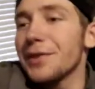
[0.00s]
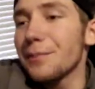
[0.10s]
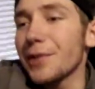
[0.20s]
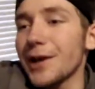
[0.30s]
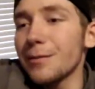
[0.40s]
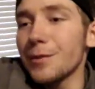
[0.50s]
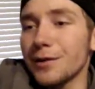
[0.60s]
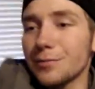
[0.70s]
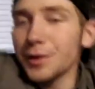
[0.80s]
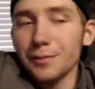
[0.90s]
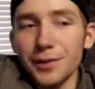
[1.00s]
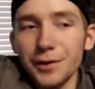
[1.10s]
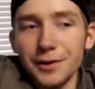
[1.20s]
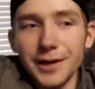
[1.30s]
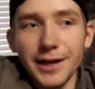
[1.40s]
the plan was we are
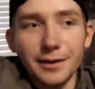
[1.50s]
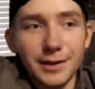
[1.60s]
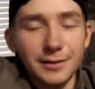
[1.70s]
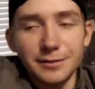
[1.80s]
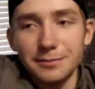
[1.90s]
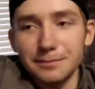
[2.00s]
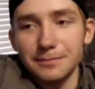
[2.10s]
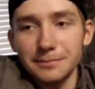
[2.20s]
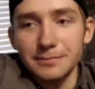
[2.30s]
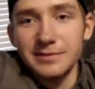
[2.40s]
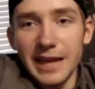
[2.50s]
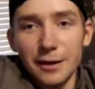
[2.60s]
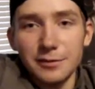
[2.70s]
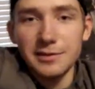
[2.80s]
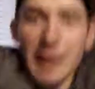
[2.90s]
blurring out his
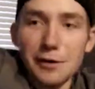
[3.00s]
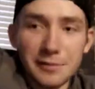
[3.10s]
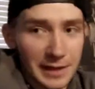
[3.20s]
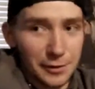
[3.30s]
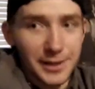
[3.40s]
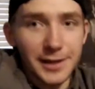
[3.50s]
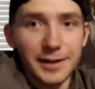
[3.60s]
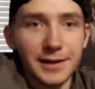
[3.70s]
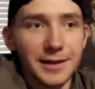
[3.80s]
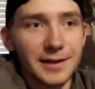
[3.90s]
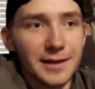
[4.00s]
downstairs area. Yeah, yeah.